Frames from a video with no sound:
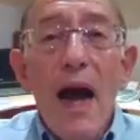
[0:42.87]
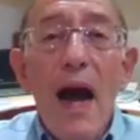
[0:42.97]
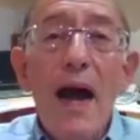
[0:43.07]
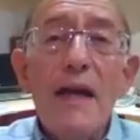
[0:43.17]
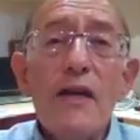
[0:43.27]

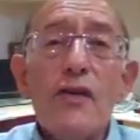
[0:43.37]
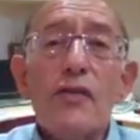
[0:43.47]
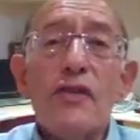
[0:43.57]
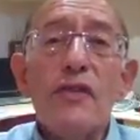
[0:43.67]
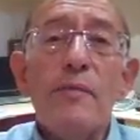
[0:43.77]
I
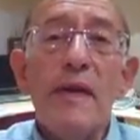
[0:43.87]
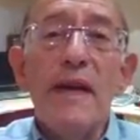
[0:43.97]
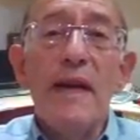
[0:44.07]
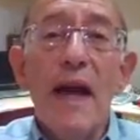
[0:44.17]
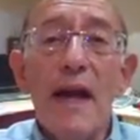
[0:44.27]
used to
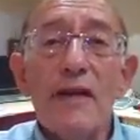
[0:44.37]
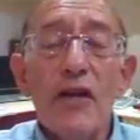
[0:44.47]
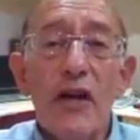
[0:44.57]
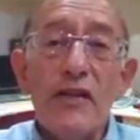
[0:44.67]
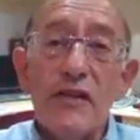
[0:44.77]
be a
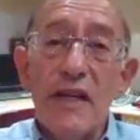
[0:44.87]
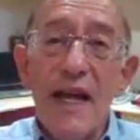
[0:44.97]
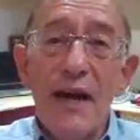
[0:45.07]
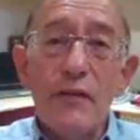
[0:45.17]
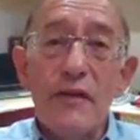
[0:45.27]
chartered
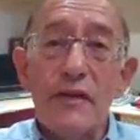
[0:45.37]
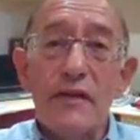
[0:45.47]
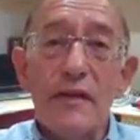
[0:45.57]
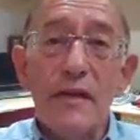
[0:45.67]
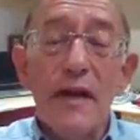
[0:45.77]

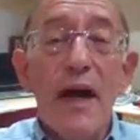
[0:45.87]
accountant.